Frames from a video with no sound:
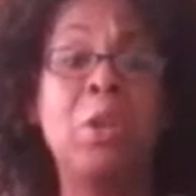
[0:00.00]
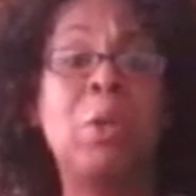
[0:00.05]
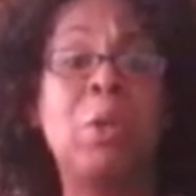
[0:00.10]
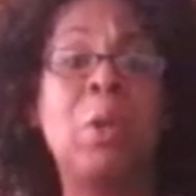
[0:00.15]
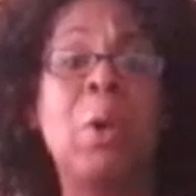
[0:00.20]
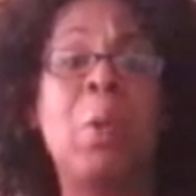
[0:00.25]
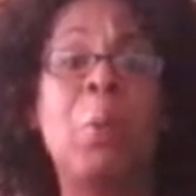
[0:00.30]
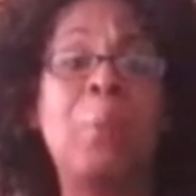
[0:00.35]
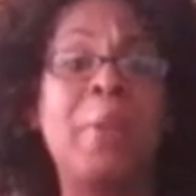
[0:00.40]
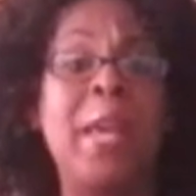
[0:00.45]

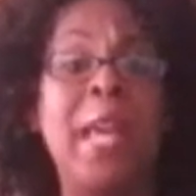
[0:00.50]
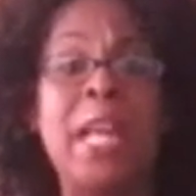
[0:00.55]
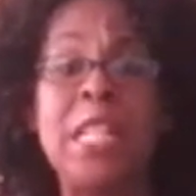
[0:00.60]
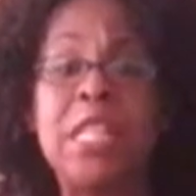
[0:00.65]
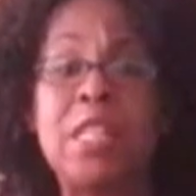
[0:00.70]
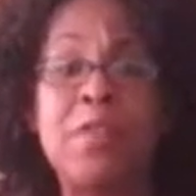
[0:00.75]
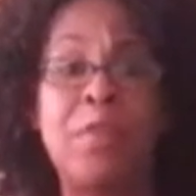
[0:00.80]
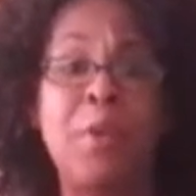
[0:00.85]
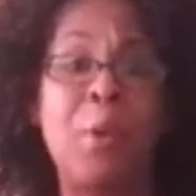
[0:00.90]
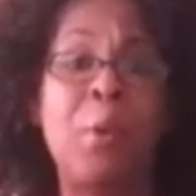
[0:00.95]
No
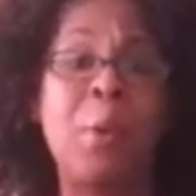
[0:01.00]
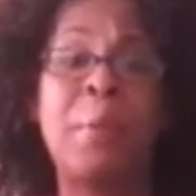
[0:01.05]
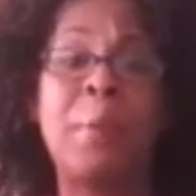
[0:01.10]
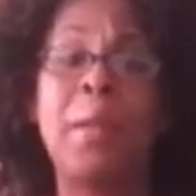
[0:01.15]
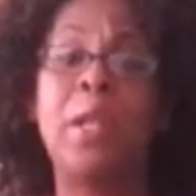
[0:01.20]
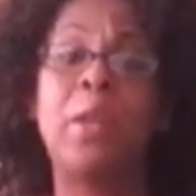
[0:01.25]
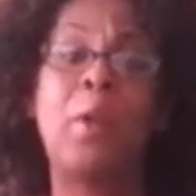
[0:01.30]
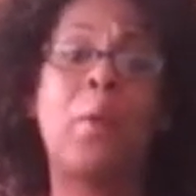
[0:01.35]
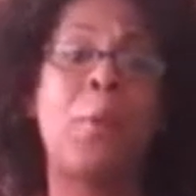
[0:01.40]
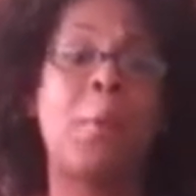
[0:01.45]
pants for
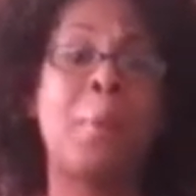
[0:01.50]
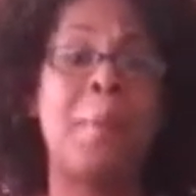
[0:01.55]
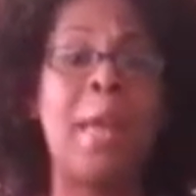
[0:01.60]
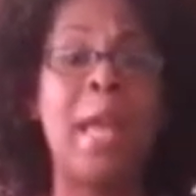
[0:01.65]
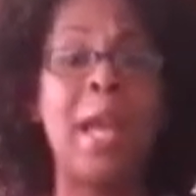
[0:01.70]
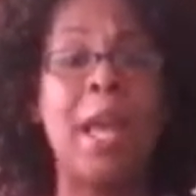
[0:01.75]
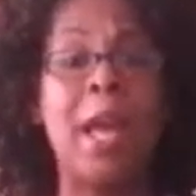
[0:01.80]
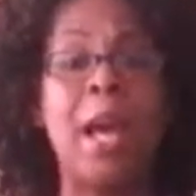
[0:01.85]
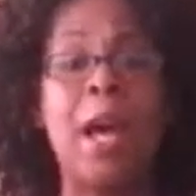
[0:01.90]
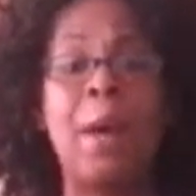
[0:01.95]
women, no
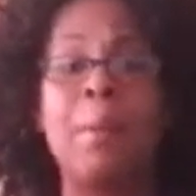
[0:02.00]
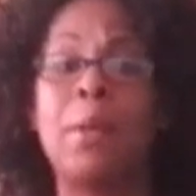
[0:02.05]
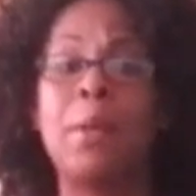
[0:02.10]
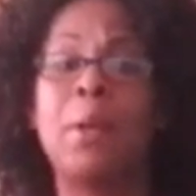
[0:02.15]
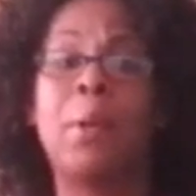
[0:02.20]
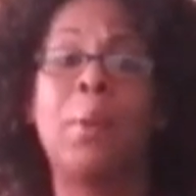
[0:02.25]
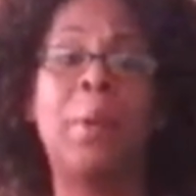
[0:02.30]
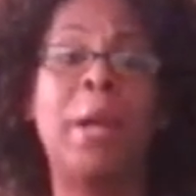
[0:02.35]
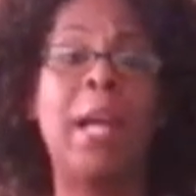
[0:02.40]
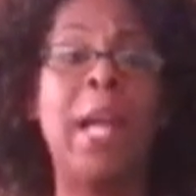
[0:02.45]
makeup,
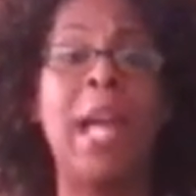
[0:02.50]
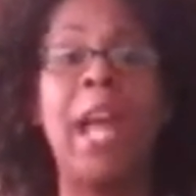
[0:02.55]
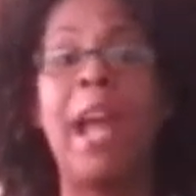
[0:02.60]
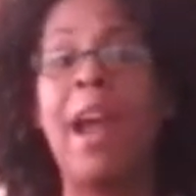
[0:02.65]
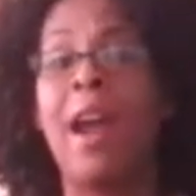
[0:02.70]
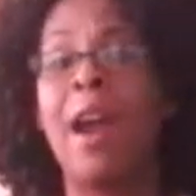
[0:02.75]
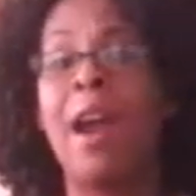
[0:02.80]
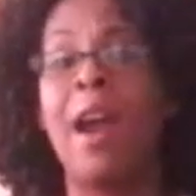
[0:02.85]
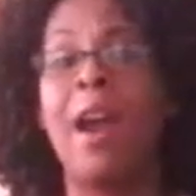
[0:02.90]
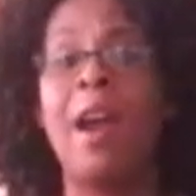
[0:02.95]
no
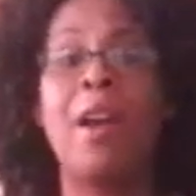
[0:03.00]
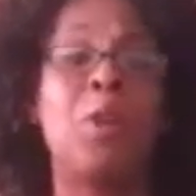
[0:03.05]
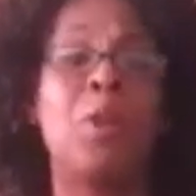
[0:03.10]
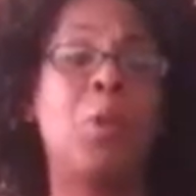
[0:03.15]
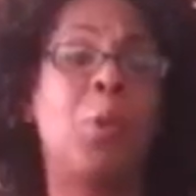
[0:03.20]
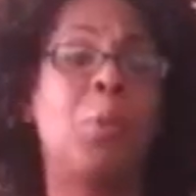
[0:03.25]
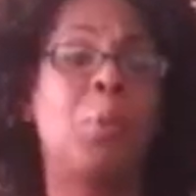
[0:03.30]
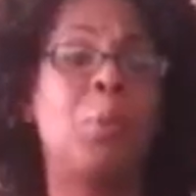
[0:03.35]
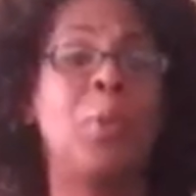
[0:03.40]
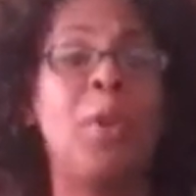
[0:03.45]
hair,
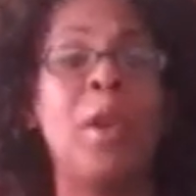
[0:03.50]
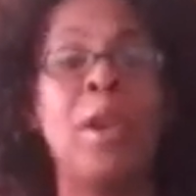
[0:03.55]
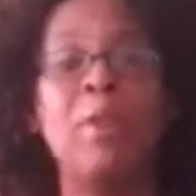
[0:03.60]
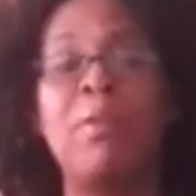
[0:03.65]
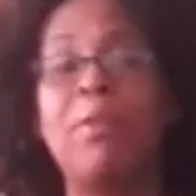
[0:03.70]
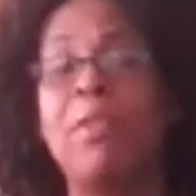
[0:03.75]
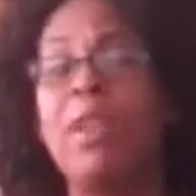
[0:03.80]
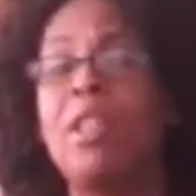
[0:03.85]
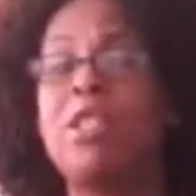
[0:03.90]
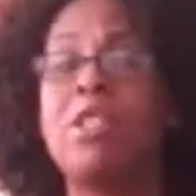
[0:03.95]
no
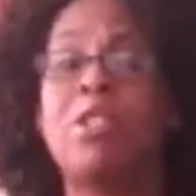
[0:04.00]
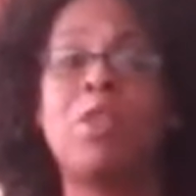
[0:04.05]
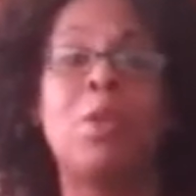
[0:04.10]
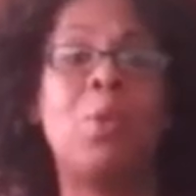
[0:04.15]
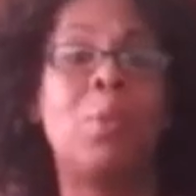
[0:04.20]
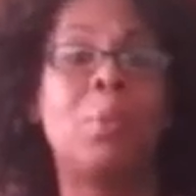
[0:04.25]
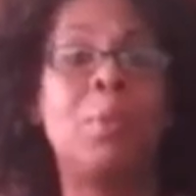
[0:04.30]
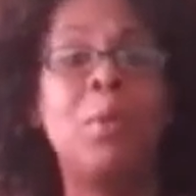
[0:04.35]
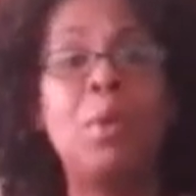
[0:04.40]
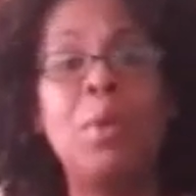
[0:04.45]
boyfriends,
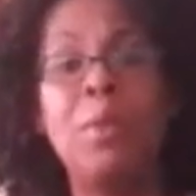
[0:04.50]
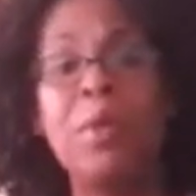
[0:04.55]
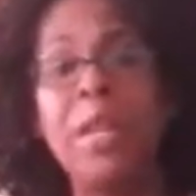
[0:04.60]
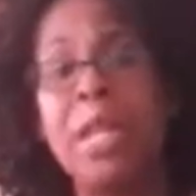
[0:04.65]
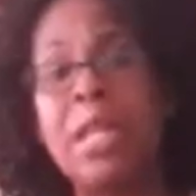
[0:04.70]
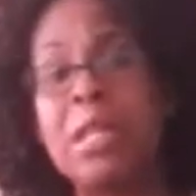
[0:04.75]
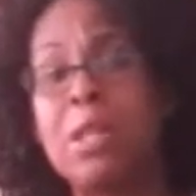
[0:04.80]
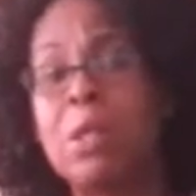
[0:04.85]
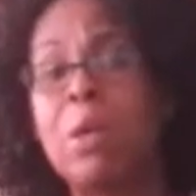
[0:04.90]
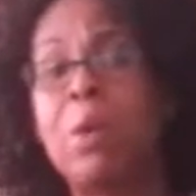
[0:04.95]
no
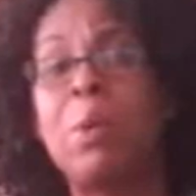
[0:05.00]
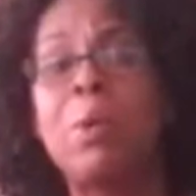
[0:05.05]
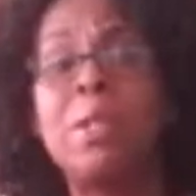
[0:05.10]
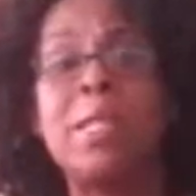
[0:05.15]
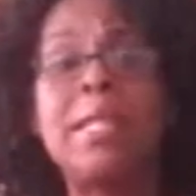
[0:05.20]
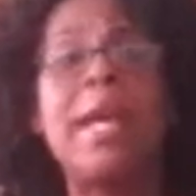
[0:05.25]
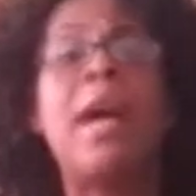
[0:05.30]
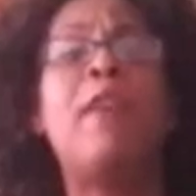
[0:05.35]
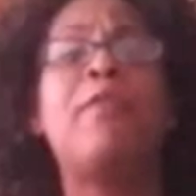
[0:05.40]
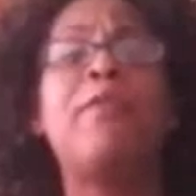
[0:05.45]
movies, no
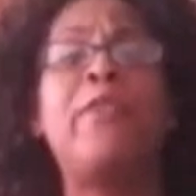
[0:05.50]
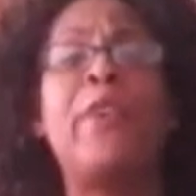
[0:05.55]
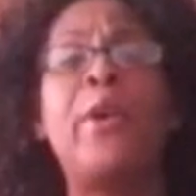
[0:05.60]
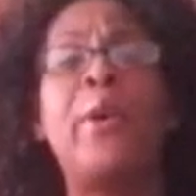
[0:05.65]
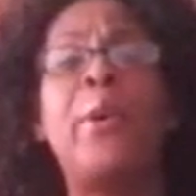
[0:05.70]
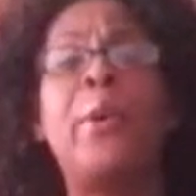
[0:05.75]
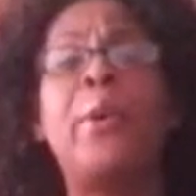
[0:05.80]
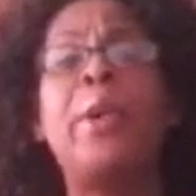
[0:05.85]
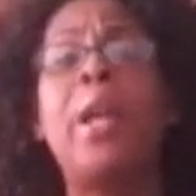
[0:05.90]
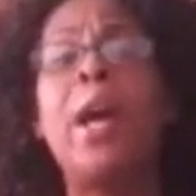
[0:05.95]
cell
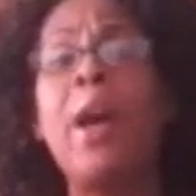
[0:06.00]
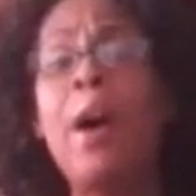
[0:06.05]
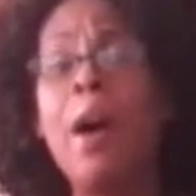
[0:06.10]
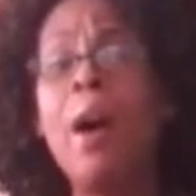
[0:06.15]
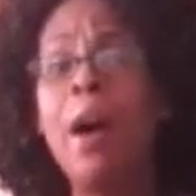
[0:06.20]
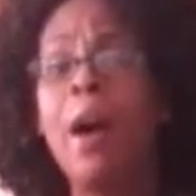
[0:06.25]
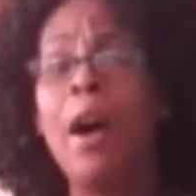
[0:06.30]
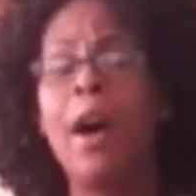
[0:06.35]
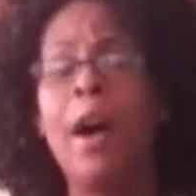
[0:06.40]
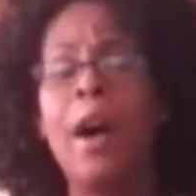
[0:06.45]
phone.
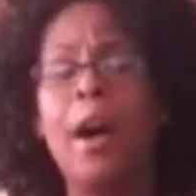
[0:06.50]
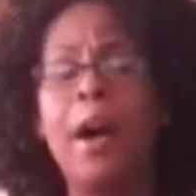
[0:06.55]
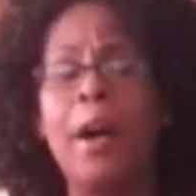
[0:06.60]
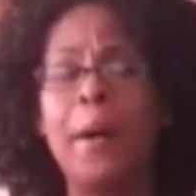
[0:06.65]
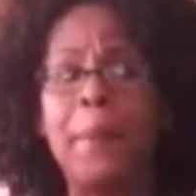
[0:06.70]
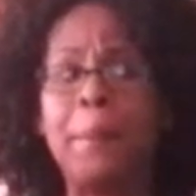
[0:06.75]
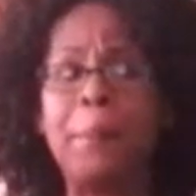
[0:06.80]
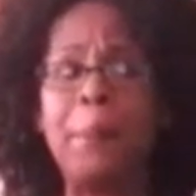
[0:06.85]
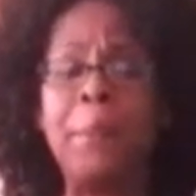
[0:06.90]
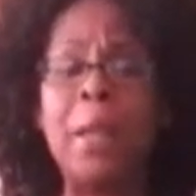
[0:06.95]

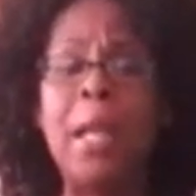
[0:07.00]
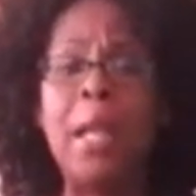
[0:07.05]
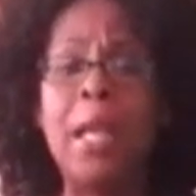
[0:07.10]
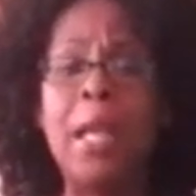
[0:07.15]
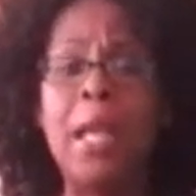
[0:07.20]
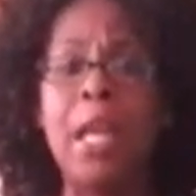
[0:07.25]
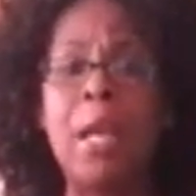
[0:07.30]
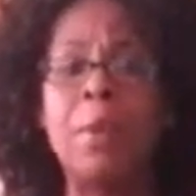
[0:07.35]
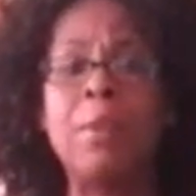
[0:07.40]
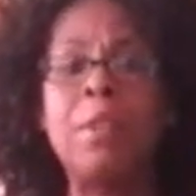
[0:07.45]
Um,
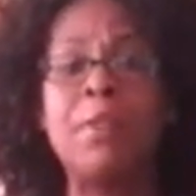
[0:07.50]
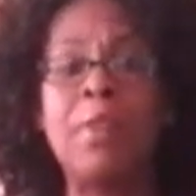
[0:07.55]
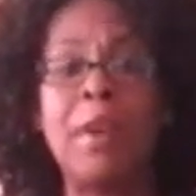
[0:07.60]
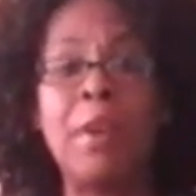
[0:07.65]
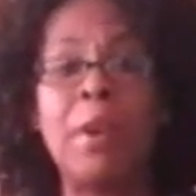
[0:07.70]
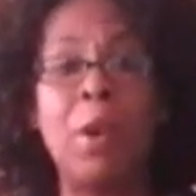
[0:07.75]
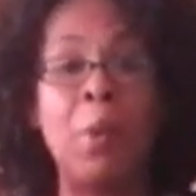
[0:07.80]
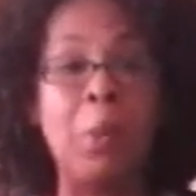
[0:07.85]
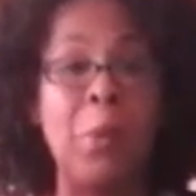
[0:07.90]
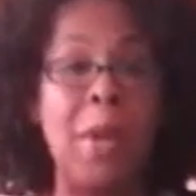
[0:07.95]
it was
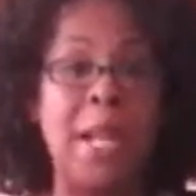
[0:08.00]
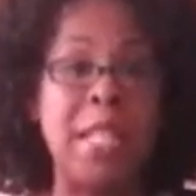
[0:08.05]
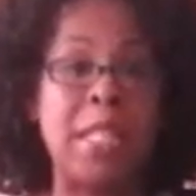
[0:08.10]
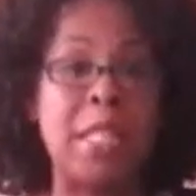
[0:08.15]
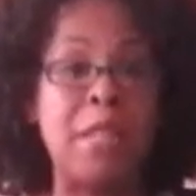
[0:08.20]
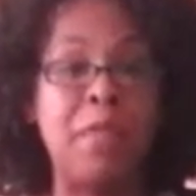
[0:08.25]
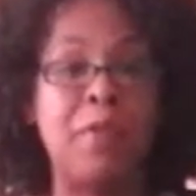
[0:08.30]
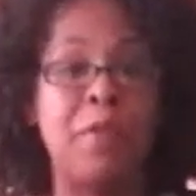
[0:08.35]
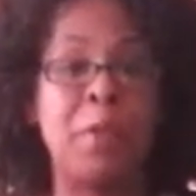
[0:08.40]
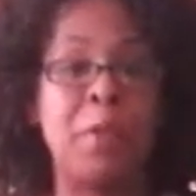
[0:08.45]
very
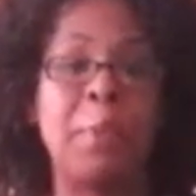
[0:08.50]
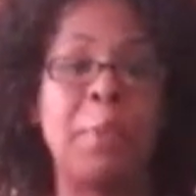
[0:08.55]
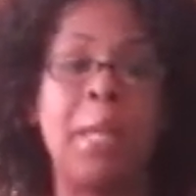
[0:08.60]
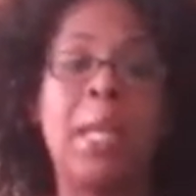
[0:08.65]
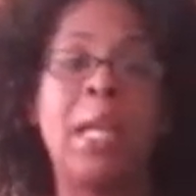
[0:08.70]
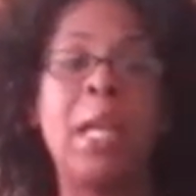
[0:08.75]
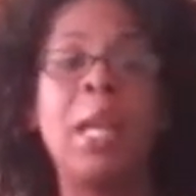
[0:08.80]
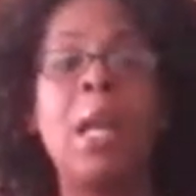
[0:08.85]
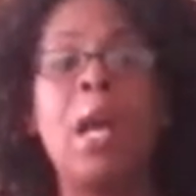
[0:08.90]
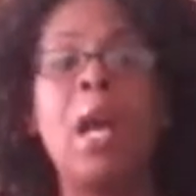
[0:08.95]
oppressive for
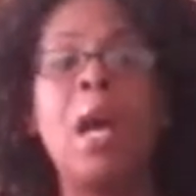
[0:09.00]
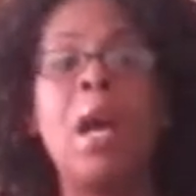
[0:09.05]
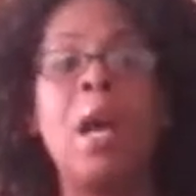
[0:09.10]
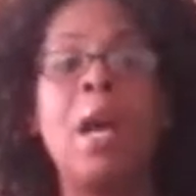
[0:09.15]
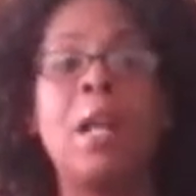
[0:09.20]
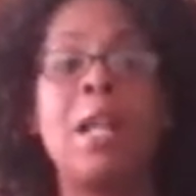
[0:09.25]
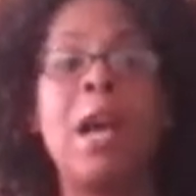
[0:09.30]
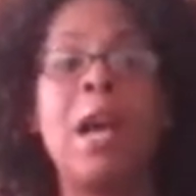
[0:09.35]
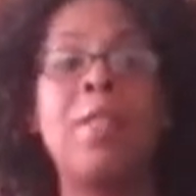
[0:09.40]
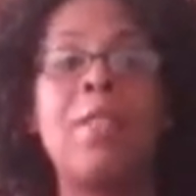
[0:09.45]
me.
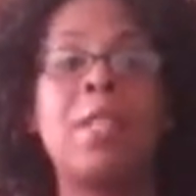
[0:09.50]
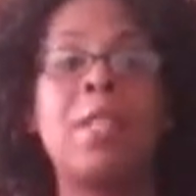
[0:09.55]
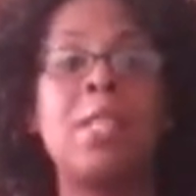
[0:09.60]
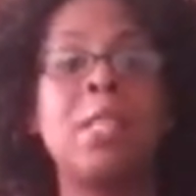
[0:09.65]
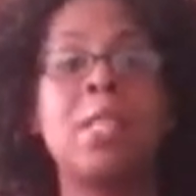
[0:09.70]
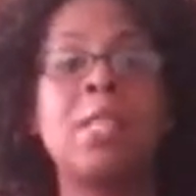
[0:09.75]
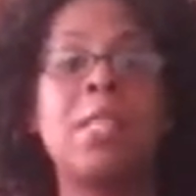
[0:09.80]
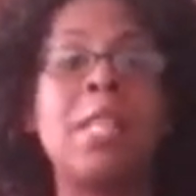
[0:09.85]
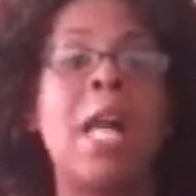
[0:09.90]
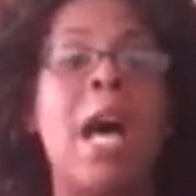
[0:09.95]
Now,
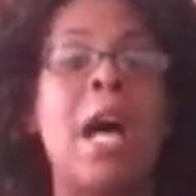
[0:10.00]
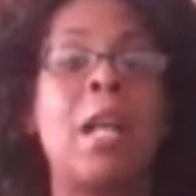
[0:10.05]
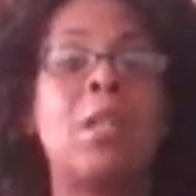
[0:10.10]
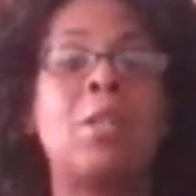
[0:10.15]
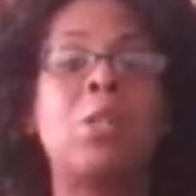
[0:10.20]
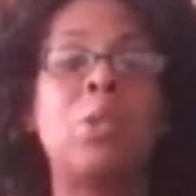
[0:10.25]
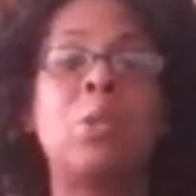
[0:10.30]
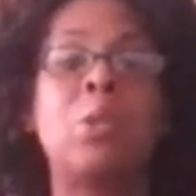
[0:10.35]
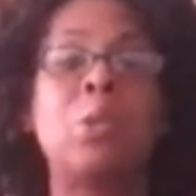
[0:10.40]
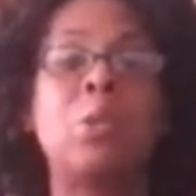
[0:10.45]
this is
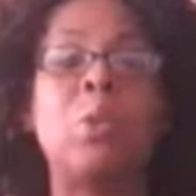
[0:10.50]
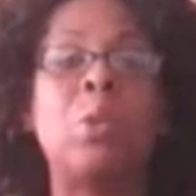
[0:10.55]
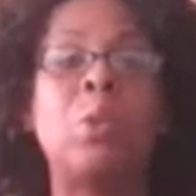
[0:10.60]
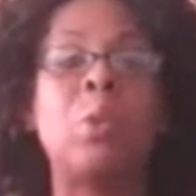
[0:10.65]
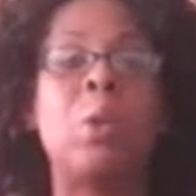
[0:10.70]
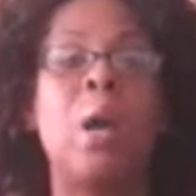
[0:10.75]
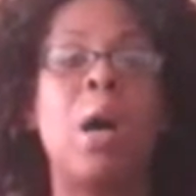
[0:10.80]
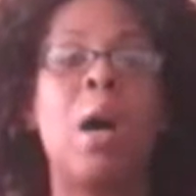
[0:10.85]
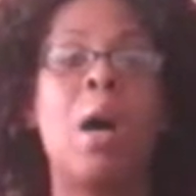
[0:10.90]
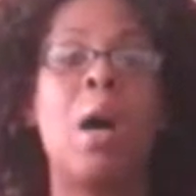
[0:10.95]
not
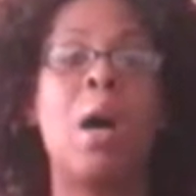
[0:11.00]
to